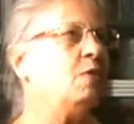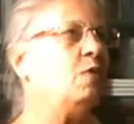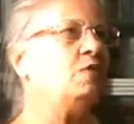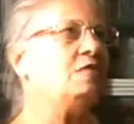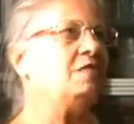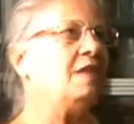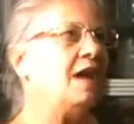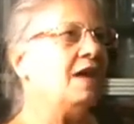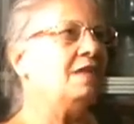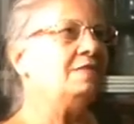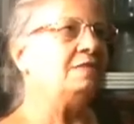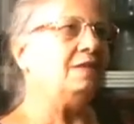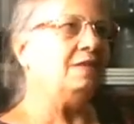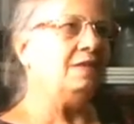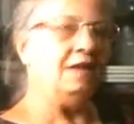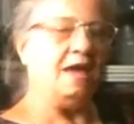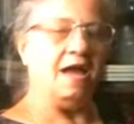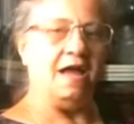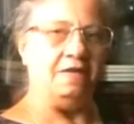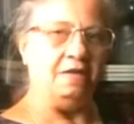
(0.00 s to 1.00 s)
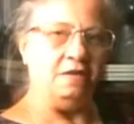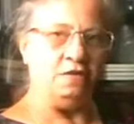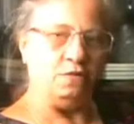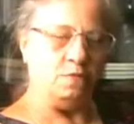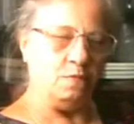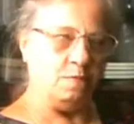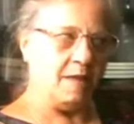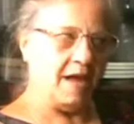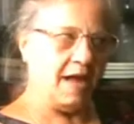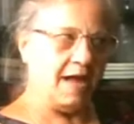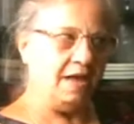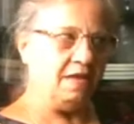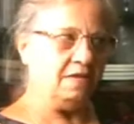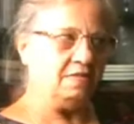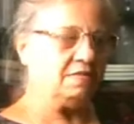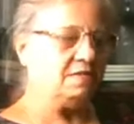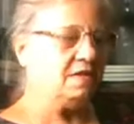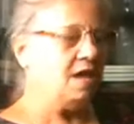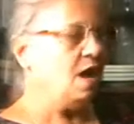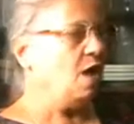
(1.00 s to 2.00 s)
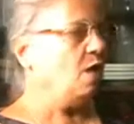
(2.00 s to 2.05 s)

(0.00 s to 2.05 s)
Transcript: both hands he carried two bags.